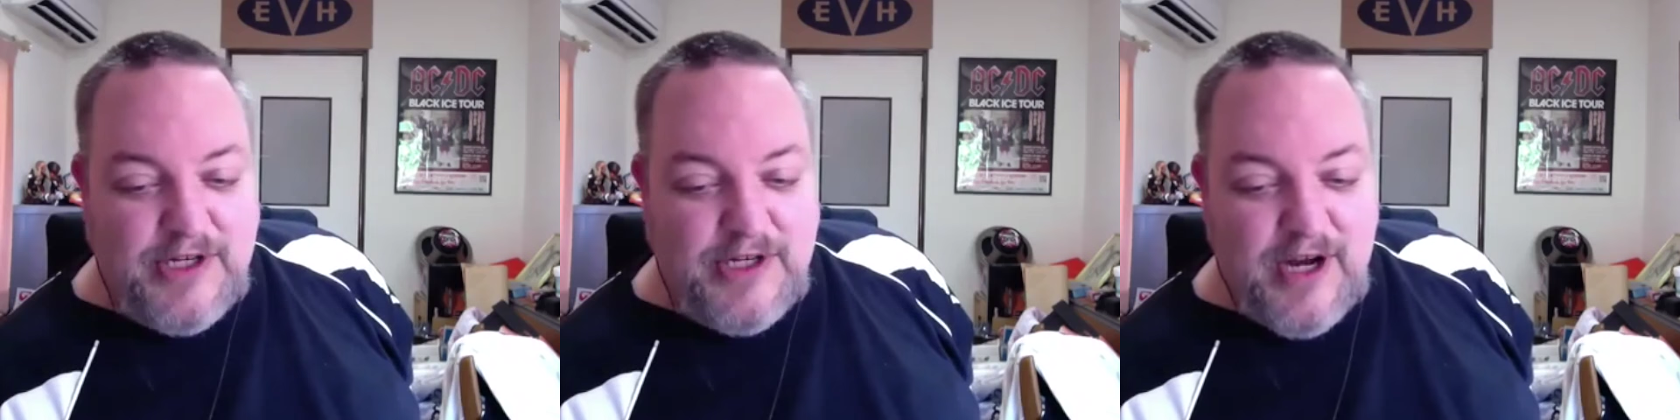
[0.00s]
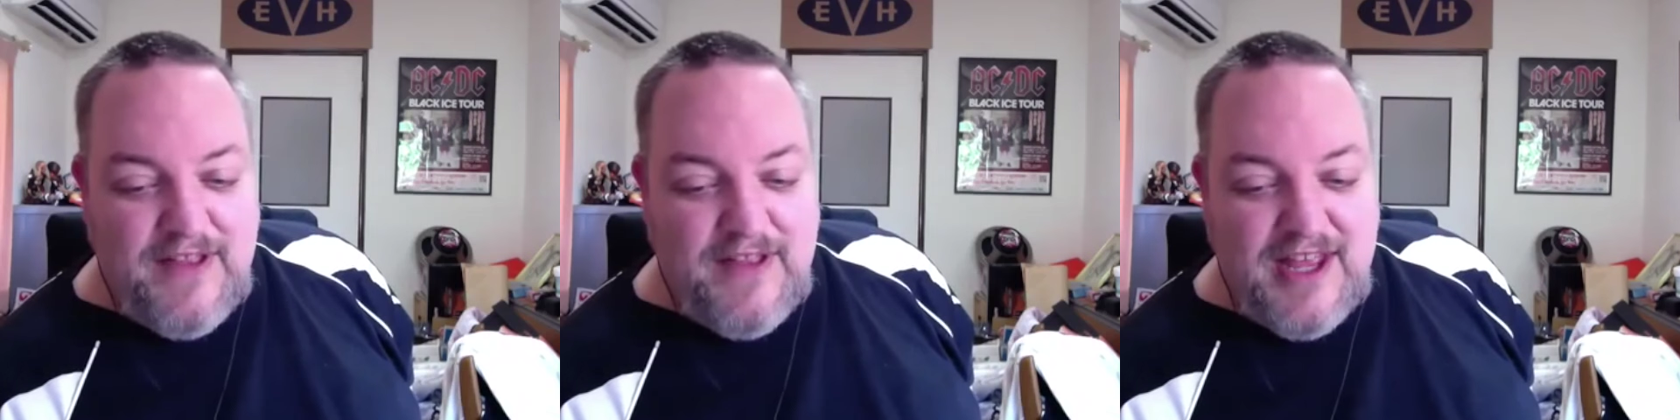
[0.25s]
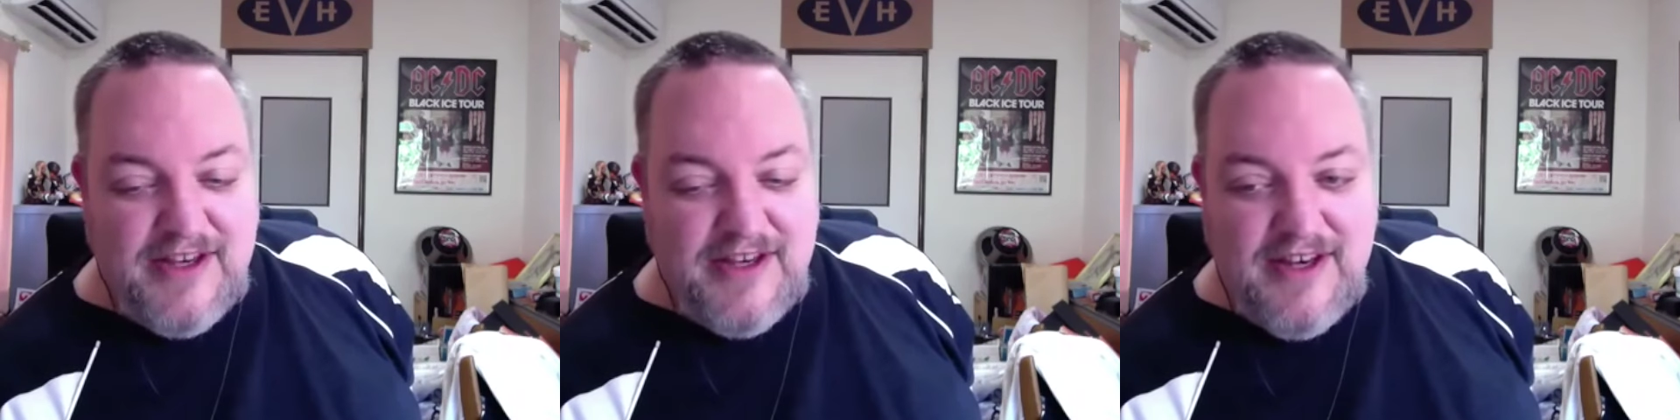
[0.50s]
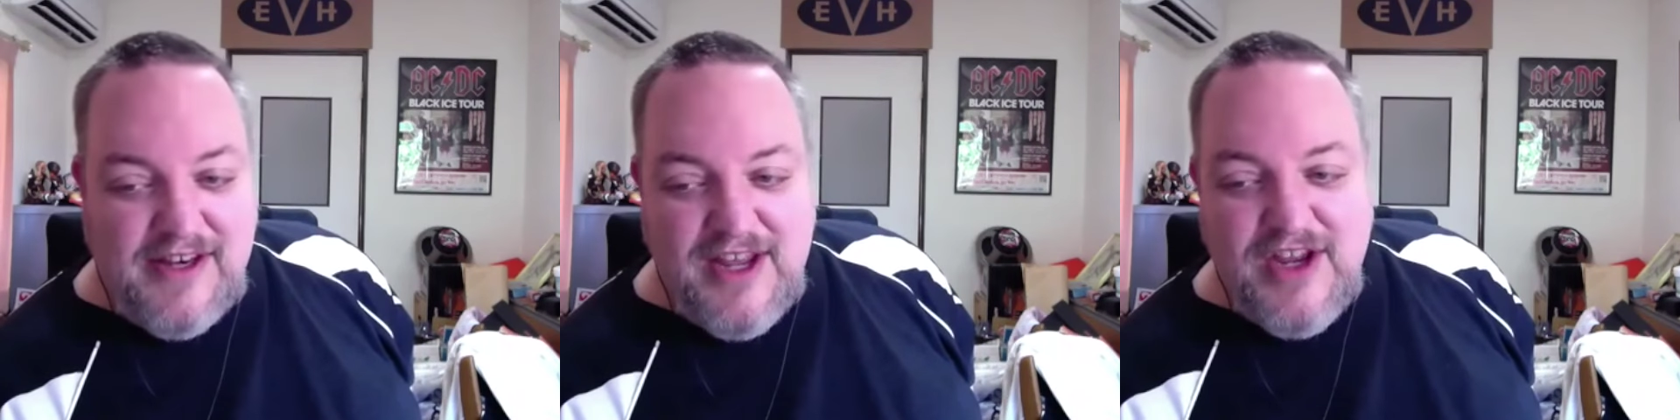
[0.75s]
it. And then
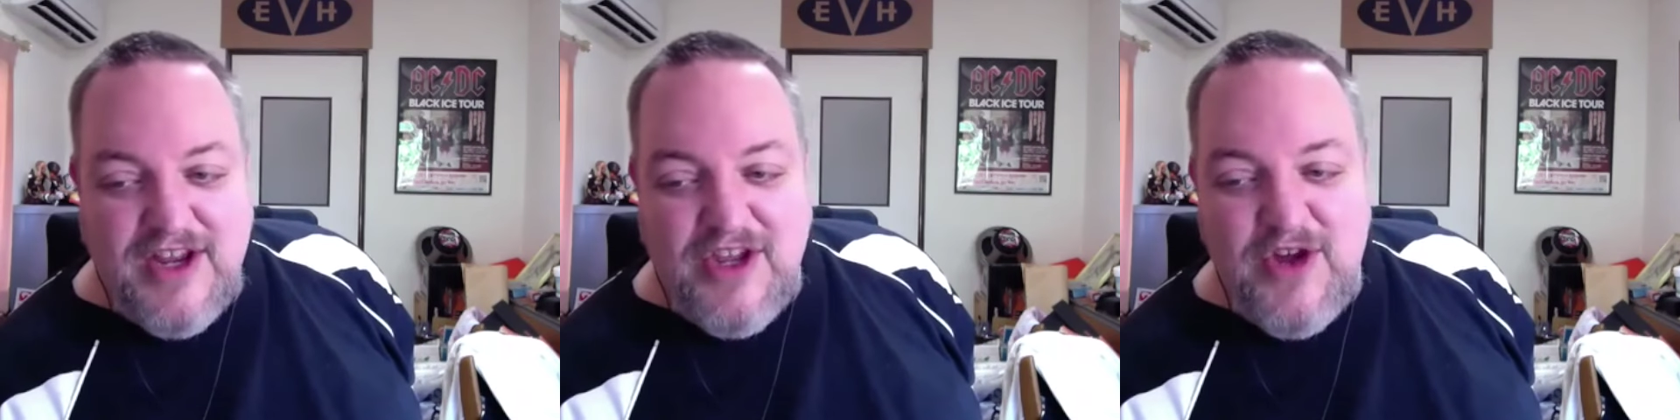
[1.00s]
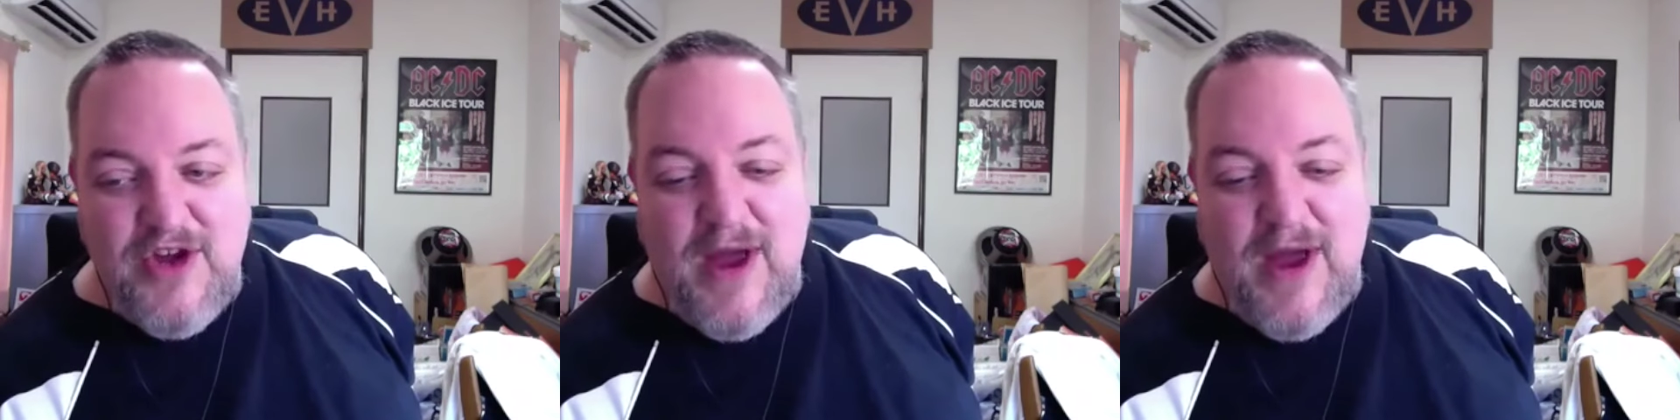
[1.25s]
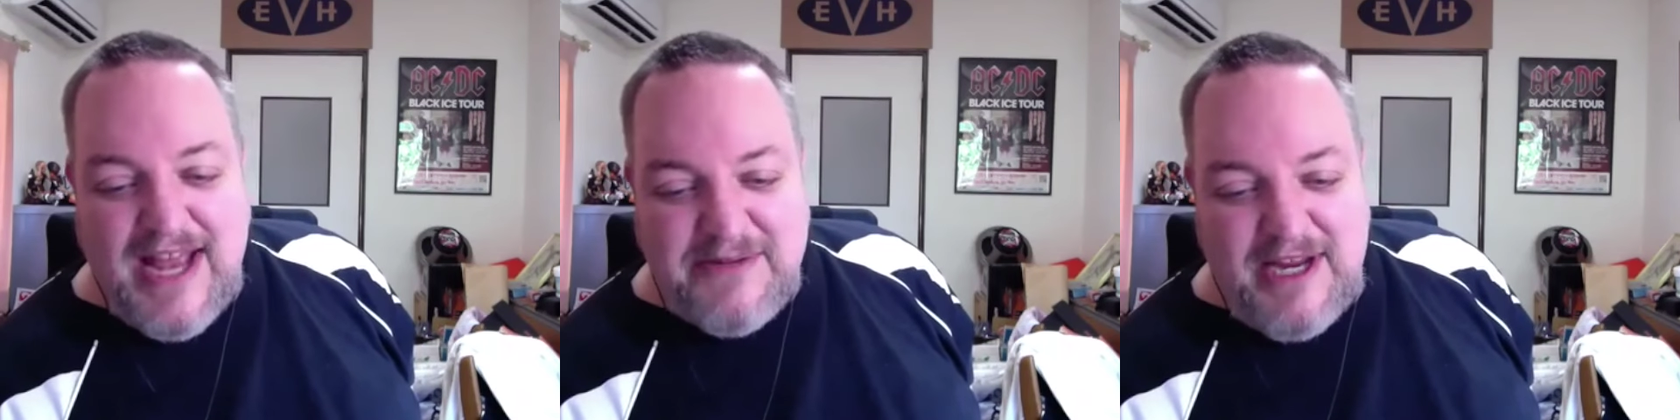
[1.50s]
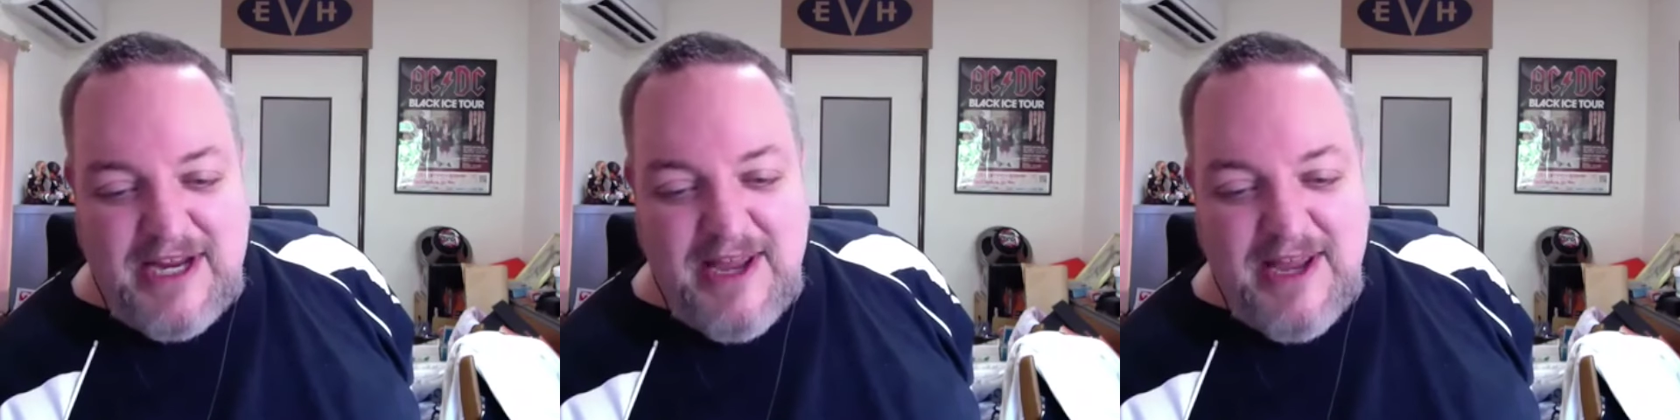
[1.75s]
you asked me,